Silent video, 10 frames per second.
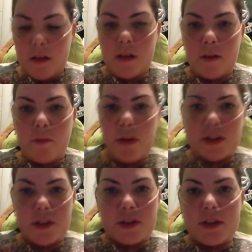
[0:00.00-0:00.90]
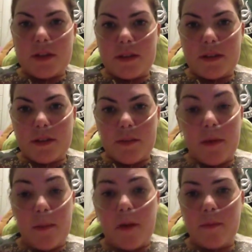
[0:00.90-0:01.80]
Richard and my
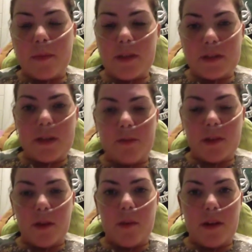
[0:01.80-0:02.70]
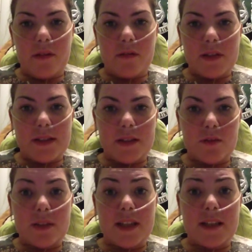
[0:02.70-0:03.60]
mum, because they've been up here every single
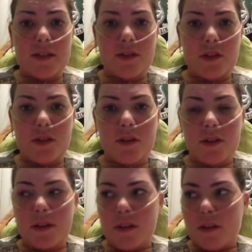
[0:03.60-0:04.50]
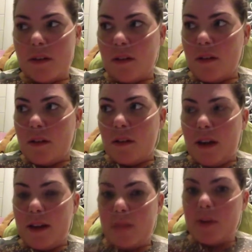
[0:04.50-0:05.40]
day, so,
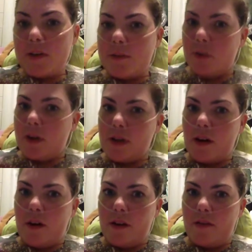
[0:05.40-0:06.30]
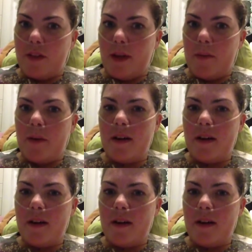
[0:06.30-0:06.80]
and it must be quite tiring for them.